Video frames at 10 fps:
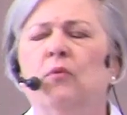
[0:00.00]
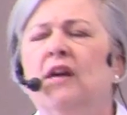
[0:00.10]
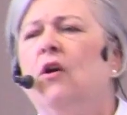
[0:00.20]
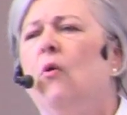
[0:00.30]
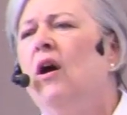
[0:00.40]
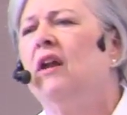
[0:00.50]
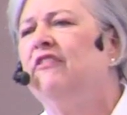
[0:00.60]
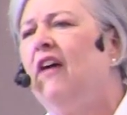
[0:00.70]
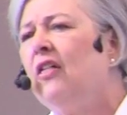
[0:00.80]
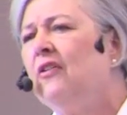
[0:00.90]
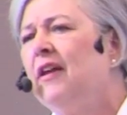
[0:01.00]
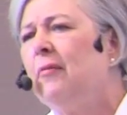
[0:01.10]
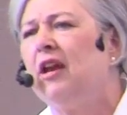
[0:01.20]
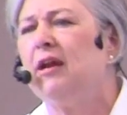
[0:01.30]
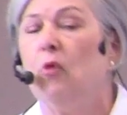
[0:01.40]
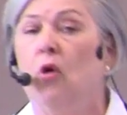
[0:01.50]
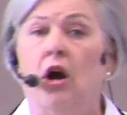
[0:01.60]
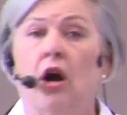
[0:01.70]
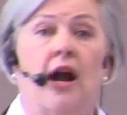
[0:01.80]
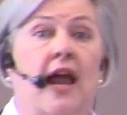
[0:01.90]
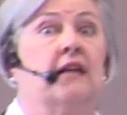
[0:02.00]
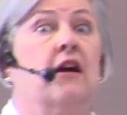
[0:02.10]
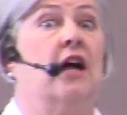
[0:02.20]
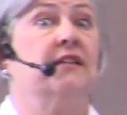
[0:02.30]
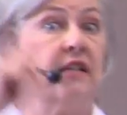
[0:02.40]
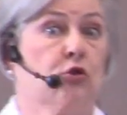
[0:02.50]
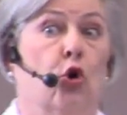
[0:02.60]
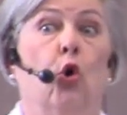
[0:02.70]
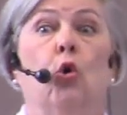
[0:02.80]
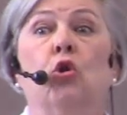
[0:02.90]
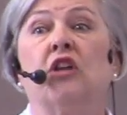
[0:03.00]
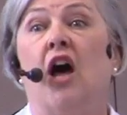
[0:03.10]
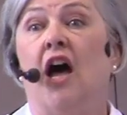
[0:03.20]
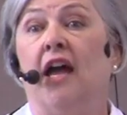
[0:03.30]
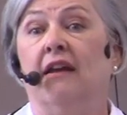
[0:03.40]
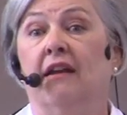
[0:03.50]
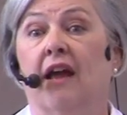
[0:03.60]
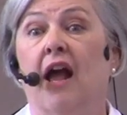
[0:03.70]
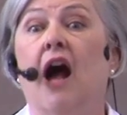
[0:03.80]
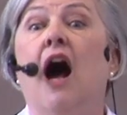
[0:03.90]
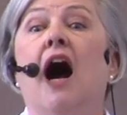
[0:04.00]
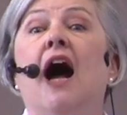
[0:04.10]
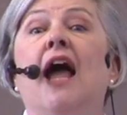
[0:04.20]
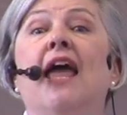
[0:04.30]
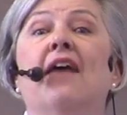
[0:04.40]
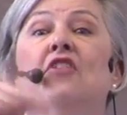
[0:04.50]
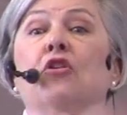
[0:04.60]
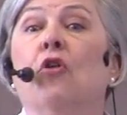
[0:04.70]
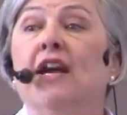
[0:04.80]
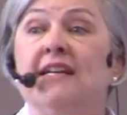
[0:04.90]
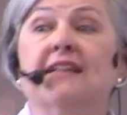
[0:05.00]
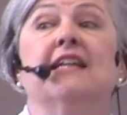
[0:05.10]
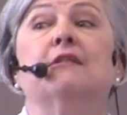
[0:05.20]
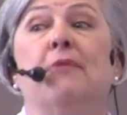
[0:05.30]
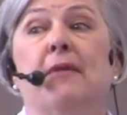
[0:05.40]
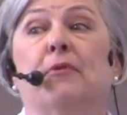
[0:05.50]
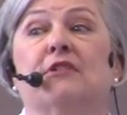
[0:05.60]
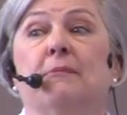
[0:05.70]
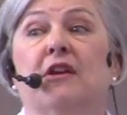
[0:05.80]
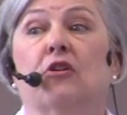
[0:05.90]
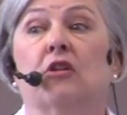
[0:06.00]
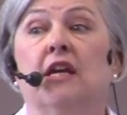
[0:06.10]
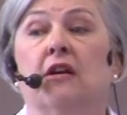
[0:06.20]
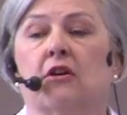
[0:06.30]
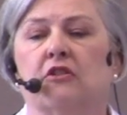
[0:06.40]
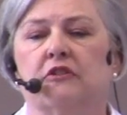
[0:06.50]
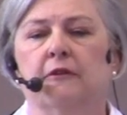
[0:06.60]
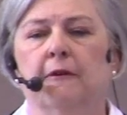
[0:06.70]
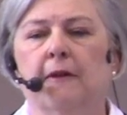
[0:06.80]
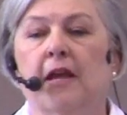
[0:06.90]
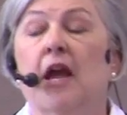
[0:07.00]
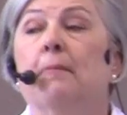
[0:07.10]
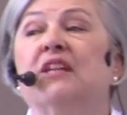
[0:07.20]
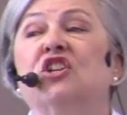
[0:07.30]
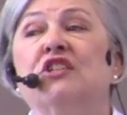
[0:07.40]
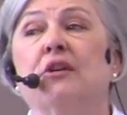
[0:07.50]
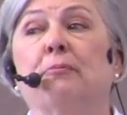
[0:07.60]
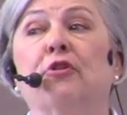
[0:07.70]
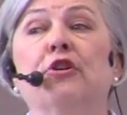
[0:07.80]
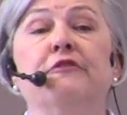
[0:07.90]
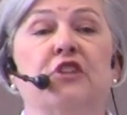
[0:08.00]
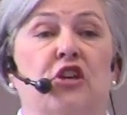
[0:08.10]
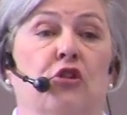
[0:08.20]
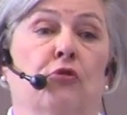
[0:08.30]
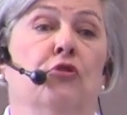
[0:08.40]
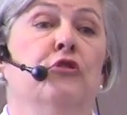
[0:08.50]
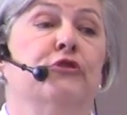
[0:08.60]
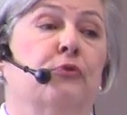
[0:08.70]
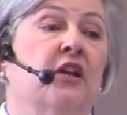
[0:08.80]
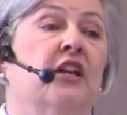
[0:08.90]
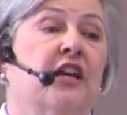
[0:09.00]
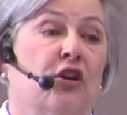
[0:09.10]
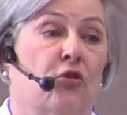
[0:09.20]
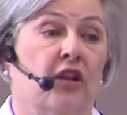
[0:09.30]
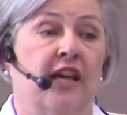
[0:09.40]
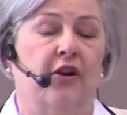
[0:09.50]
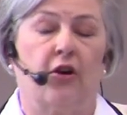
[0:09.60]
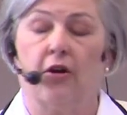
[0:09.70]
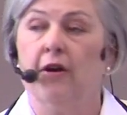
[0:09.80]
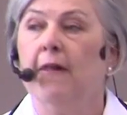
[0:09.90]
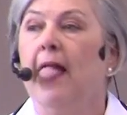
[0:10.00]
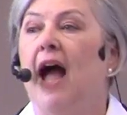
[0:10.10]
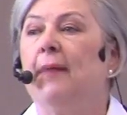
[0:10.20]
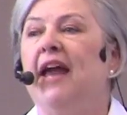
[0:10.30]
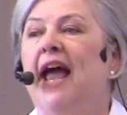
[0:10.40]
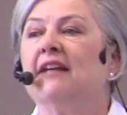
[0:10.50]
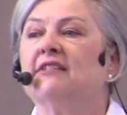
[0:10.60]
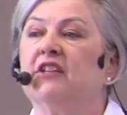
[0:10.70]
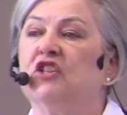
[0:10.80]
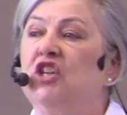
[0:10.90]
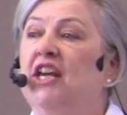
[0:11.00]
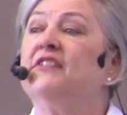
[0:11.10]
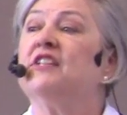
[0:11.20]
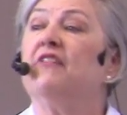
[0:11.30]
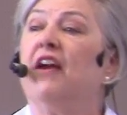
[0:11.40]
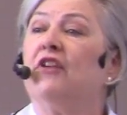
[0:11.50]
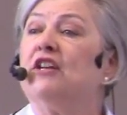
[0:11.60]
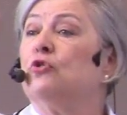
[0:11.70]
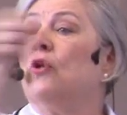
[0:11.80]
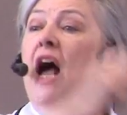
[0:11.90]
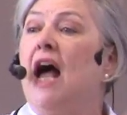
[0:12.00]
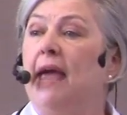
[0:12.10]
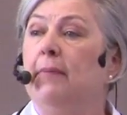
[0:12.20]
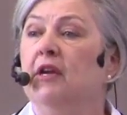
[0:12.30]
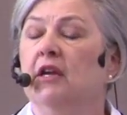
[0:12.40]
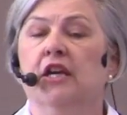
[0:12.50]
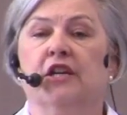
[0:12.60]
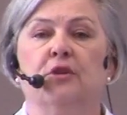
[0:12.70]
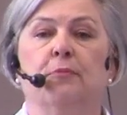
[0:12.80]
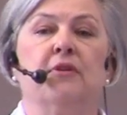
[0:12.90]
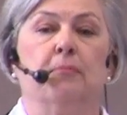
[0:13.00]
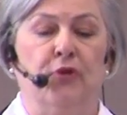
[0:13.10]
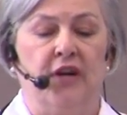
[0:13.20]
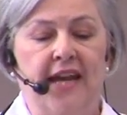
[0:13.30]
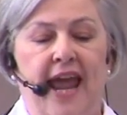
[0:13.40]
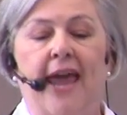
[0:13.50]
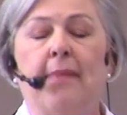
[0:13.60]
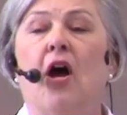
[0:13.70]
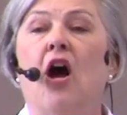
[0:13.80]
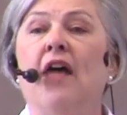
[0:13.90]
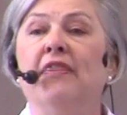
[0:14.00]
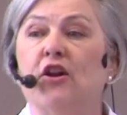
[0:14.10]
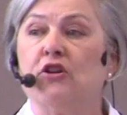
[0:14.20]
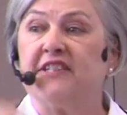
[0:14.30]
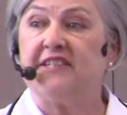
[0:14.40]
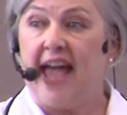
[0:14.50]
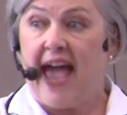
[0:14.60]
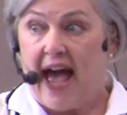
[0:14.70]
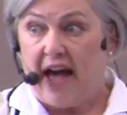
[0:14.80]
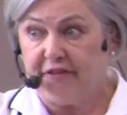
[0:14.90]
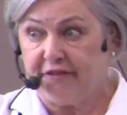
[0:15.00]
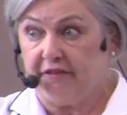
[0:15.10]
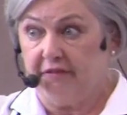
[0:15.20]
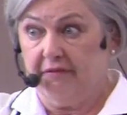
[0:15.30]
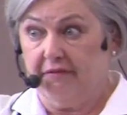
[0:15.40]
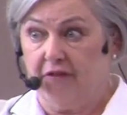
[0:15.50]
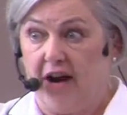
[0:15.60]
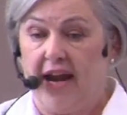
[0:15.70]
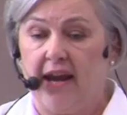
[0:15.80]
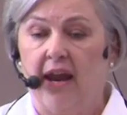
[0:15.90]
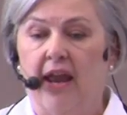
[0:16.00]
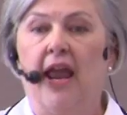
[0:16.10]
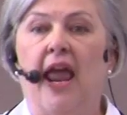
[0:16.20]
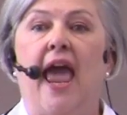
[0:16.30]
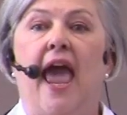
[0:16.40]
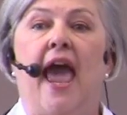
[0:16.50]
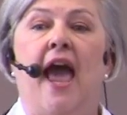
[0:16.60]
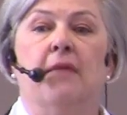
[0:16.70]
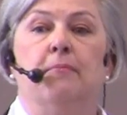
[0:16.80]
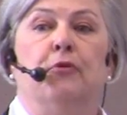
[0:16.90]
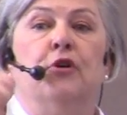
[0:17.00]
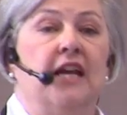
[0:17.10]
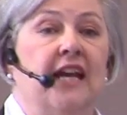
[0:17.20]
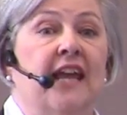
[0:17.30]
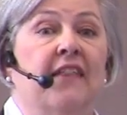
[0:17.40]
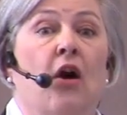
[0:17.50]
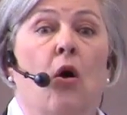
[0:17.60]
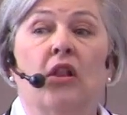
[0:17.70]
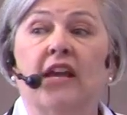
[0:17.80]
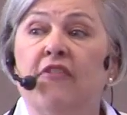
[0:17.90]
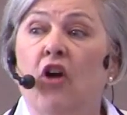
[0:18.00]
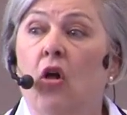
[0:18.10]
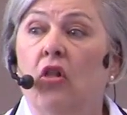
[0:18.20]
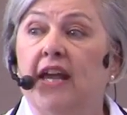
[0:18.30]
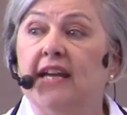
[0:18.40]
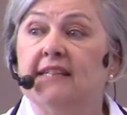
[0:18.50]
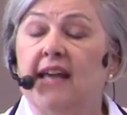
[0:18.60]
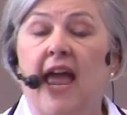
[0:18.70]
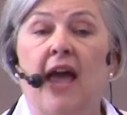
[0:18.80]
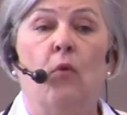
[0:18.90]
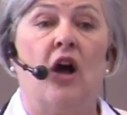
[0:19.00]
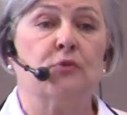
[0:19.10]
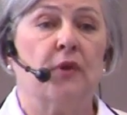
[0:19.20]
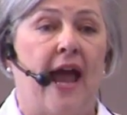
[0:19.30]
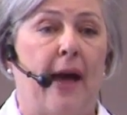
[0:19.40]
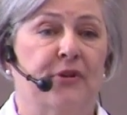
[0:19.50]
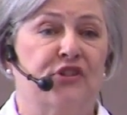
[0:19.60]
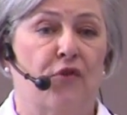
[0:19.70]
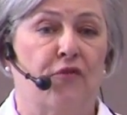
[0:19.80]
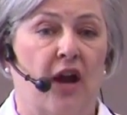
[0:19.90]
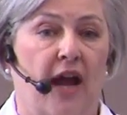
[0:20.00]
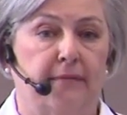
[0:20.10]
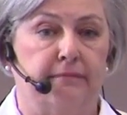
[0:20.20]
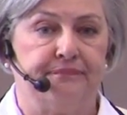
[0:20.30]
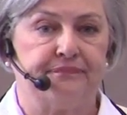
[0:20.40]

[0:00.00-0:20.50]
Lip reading: And we don't want to follow them anymore. And God says, hold on. I have anointed these people to be your leaders. But just to prove to you who's really your leader, I'm going to ask the chiefs of every tribe to put a name on their staff, right? And put it in the Holy of Holies, and watch what happens overnight.